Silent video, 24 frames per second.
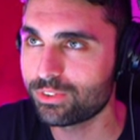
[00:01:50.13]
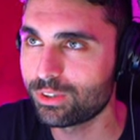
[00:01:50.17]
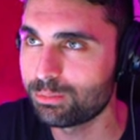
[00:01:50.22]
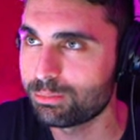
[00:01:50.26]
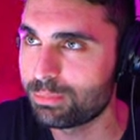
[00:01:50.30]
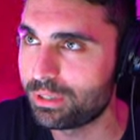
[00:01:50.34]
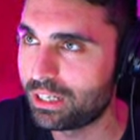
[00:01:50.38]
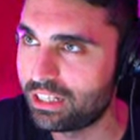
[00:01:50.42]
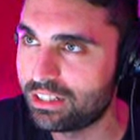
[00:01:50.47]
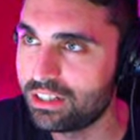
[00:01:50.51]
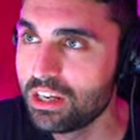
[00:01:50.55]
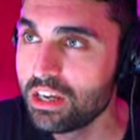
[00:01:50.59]
for.
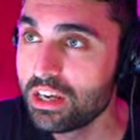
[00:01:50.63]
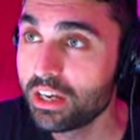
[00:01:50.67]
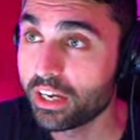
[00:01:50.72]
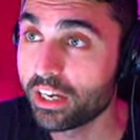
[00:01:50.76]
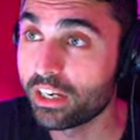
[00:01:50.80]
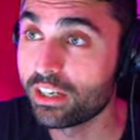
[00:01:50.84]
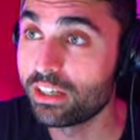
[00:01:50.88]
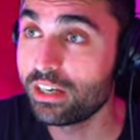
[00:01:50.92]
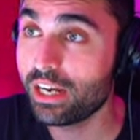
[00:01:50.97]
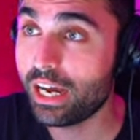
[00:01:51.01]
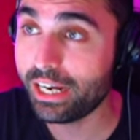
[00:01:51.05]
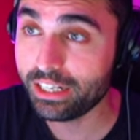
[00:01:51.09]
But
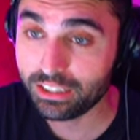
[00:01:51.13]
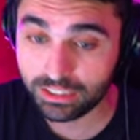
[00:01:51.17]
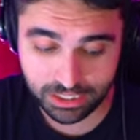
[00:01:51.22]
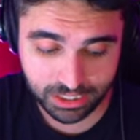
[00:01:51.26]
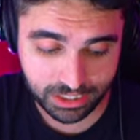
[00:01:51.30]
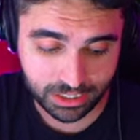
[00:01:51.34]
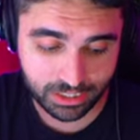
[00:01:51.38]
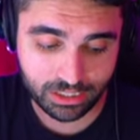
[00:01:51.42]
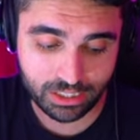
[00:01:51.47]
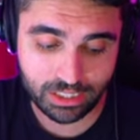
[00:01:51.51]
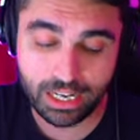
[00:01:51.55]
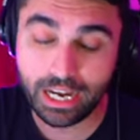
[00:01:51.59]
in
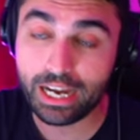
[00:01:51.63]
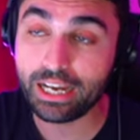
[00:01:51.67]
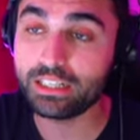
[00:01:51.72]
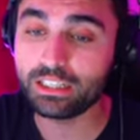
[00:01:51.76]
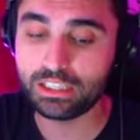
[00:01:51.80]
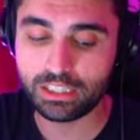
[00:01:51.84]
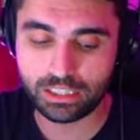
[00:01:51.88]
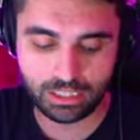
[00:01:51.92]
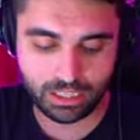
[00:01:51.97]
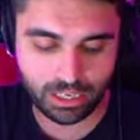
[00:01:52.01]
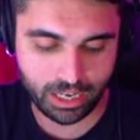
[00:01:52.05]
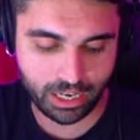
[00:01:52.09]

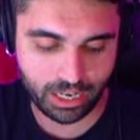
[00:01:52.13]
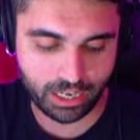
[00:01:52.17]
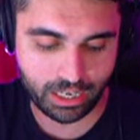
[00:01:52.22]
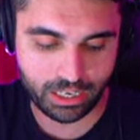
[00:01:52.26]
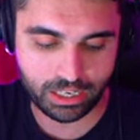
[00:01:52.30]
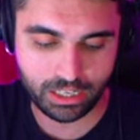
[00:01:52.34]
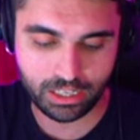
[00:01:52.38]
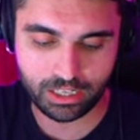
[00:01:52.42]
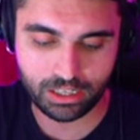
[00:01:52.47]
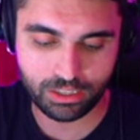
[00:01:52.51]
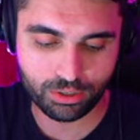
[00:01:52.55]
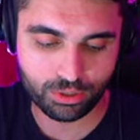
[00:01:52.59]

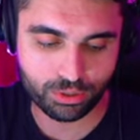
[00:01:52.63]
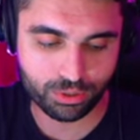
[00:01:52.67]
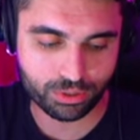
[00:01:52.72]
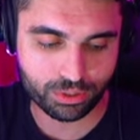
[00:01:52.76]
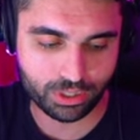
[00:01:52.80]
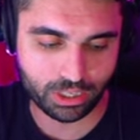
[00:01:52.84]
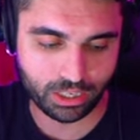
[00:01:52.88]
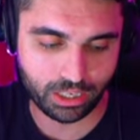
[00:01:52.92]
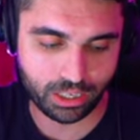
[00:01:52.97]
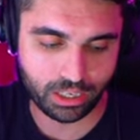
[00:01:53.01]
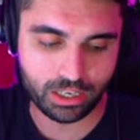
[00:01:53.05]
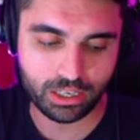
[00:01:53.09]
1998,
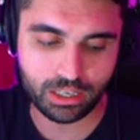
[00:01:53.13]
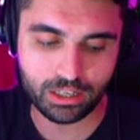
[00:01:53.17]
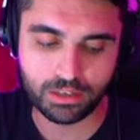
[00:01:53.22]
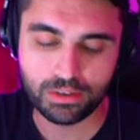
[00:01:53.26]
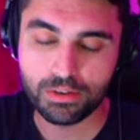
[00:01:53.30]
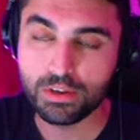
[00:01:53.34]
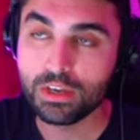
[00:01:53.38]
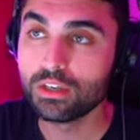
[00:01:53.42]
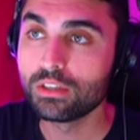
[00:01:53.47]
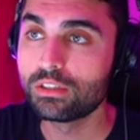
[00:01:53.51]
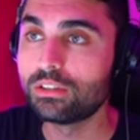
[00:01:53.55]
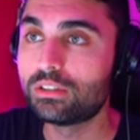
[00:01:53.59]
okay,
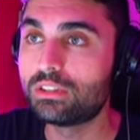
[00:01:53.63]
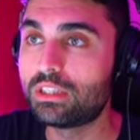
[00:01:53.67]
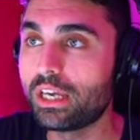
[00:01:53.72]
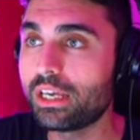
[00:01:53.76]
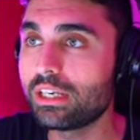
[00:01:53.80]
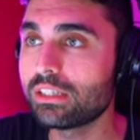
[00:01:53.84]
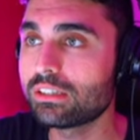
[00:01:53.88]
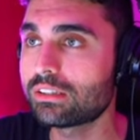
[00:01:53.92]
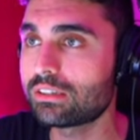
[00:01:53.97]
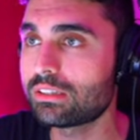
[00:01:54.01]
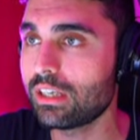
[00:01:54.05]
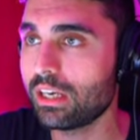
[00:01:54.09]

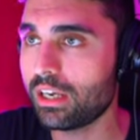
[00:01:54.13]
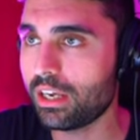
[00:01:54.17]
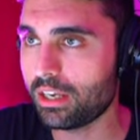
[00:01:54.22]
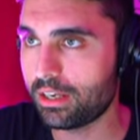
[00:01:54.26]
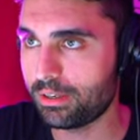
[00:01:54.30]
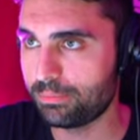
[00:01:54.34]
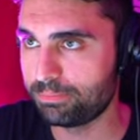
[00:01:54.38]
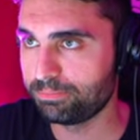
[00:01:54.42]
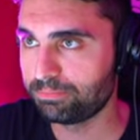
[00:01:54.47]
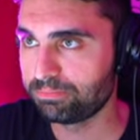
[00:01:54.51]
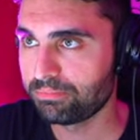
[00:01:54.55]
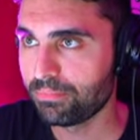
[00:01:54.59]
they
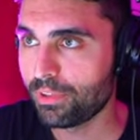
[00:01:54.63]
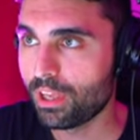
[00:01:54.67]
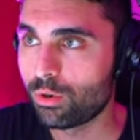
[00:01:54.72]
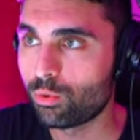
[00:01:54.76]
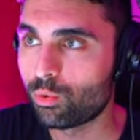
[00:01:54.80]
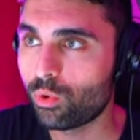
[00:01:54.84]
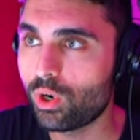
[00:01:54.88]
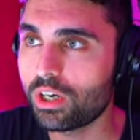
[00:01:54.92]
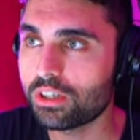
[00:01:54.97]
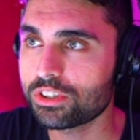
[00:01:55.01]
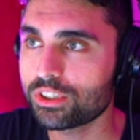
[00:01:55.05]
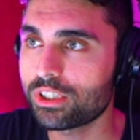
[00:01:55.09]
say
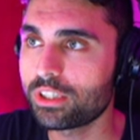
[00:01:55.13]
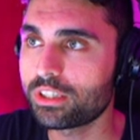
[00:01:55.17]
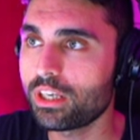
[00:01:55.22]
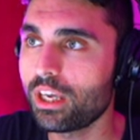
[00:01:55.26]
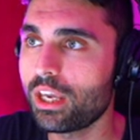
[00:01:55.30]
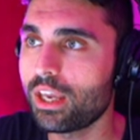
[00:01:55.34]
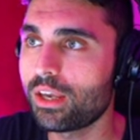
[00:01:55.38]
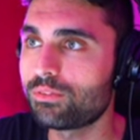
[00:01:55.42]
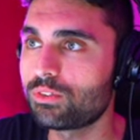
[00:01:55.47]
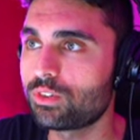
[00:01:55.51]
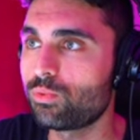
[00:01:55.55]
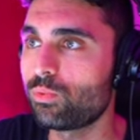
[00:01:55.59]
Rockstar
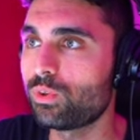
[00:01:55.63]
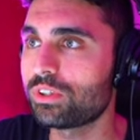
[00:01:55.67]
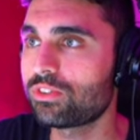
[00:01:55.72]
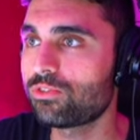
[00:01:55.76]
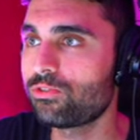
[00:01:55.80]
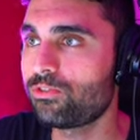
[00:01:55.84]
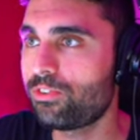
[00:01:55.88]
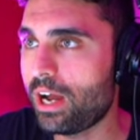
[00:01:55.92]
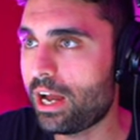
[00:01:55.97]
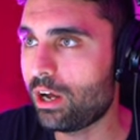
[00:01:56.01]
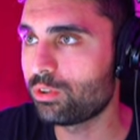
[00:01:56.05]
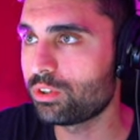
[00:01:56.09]
Games was
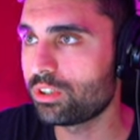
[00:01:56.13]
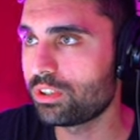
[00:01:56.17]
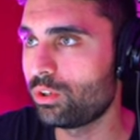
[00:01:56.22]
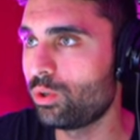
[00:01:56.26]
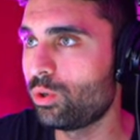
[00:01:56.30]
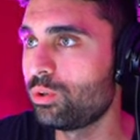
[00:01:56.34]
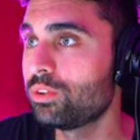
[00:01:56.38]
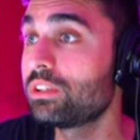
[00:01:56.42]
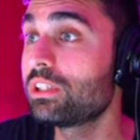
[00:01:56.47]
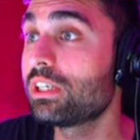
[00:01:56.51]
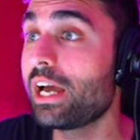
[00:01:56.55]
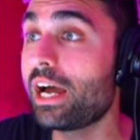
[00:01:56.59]
founded
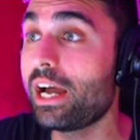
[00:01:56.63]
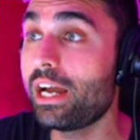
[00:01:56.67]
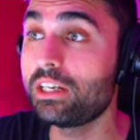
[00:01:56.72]
on the